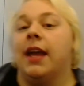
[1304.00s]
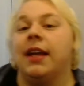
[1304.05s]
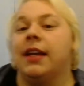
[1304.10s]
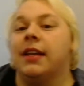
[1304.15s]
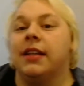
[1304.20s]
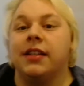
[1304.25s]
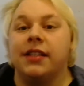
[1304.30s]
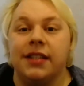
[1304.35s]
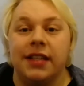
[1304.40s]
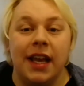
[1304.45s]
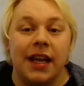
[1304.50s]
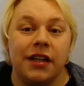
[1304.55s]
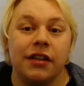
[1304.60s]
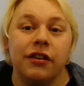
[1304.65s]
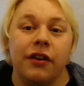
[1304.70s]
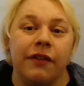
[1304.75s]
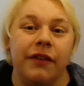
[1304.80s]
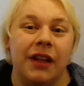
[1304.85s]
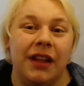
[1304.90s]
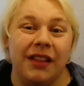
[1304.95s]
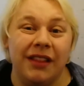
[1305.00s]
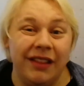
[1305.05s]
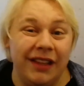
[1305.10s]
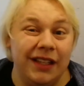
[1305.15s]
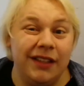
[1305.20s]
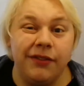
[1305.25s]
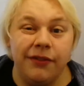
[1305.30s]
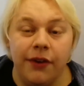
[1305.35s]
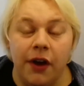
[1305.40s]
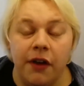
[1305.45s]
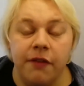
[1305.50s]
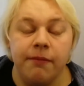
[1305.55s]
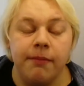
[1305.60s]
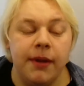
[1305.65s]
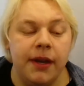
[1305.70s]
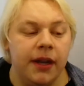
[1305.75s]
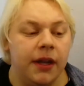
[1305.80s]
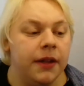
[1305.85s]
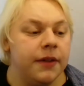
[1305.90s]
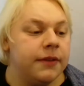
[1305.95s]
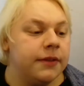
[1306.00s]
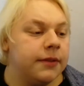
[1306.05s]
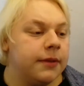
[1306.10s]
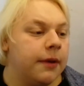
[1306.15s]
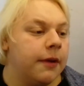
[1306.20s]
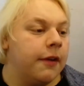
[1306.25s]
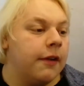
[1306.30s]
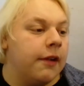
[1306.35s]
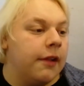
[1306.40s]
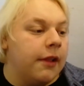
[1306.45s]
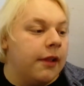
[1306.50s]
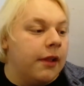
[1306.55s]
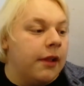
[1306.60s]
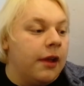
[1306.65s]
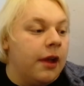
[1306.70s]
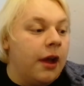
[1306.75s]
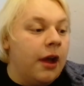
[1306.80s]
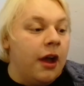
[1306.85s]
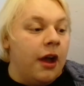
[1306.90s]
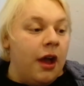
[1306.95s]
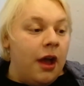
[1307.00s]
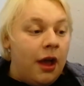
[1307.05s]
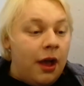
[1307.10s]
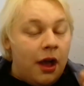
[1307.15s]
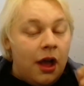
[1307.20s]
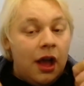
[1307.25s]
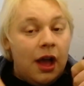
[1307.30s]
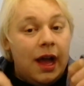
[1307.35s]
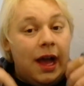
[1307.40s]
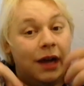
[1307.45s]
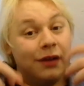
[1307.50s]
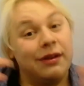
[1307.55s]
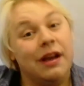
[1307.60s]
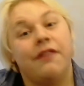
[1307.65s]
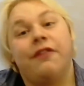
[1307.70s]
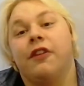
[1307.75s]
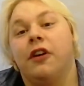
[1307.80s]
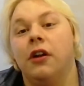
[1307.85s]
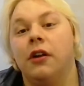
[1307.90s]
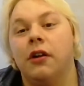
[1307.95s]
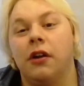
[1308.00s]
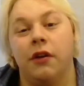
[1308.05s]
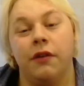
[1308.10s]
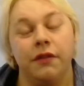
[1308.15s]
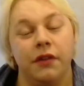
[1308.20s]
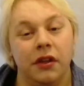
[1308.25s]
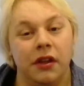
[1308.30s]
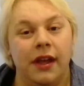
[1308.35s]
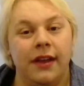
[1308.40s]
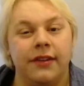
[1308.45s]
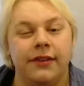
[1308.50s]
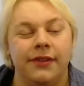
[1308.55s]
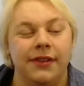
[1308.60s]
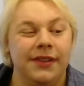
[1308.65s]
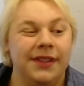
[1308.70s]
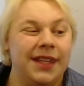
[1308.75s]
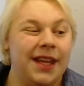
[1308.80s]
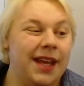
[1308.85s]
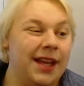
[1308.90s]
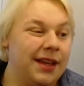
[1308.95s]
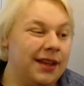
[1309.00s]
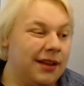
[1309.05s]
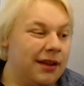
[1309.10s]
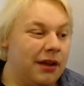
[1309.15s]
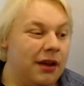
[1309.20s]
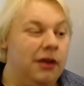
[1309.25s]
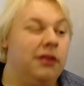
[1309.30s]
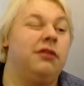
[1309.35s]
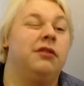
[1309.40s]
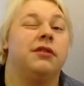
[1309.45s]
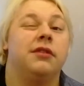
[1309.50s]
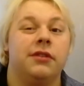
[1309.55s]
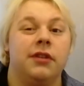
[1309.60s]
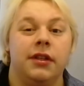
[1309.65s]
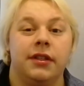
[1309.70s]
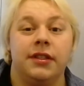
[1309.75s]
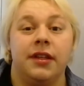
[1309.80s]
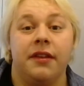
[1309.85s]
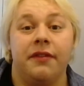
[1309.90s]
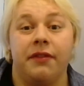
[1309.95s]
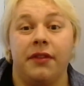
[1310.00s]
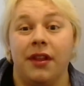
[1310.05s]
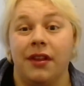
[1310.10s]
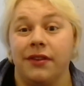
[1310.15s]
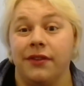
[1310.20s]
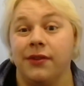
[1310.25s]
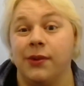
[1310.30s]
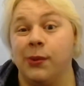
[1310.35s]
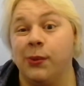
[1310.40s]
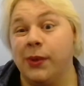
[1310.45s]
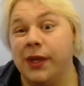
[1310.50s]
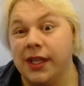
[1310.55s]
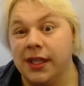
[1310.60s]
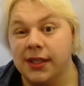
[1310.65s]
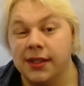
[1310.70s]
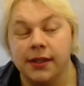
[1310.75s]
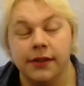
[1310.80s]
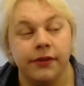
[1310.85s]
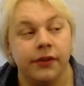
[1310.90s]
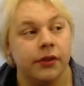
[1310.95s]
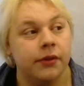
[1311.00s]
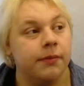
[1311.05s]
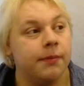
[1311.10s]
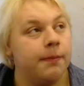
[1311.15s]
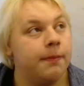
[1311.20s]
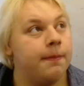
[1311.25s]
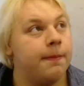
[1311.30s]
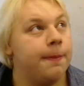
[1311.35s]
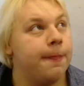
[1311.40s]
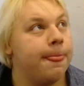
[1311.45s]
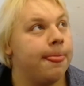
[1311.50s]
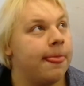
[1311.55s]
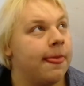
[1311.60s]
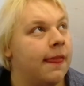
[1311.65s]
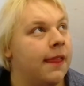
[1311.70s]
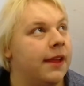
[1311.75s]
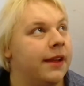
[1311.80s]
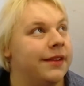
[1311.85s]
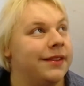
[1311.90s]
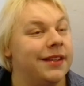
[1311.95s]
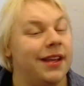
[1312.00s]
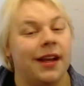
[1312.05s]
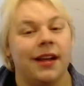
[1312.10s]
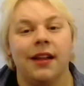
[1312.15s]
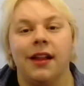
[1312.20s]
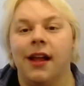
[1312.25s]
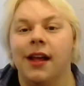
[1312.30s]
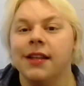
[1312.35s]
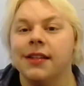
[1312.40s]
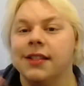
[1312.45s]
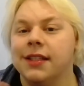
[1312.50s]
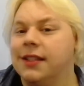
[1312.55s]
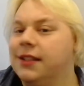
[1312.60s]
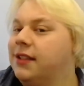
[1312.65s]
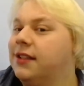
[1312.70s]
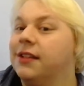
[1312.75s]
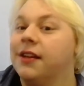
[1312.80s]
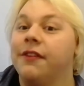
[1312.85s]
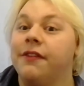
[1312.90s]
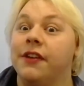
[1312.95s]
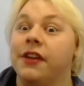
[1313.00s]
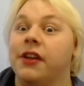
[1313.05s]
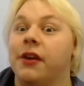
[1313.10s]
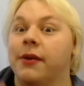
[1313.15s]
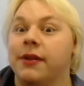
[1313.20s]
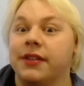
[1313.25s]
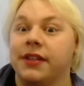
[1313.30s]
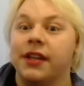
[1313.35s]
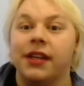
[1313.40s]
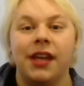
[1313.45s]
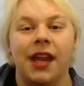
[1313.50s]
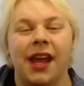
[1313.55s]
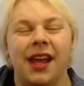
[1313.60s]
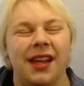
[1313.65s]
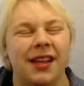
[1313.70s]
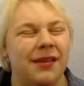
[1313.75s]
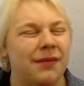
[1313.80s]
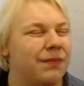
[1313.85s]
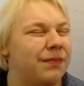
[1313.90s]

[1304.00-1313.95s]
section of it at least 5 minutes. However, over the last few days, should I say for the last few weeks even, so I class each video as a day,